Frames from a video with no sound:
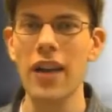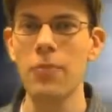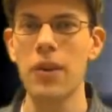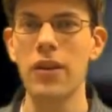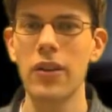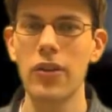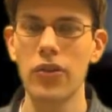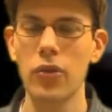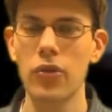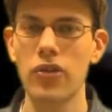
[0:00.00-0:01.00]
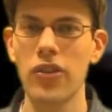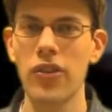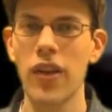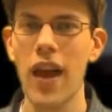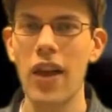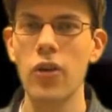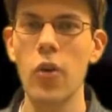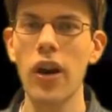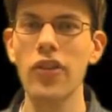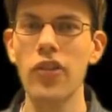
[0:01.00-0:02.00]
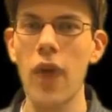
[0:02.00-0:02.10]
and imperial soldiers and requires